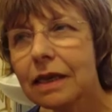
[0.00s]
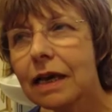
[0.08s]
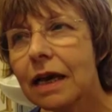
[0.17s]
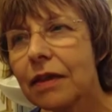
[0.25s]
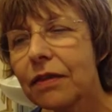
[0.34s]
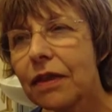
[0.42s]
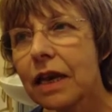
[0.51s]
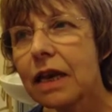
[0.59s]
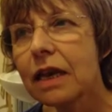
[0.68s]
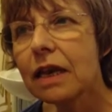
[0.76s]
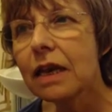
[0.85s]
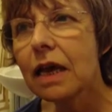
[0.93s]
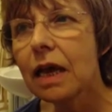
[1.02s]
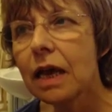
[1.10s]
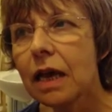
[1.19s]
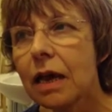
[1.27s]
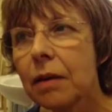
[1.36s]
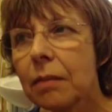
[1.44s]
And then
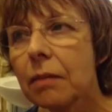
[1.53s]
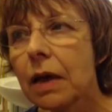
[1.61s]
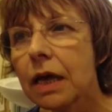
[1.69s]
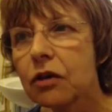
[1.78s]
I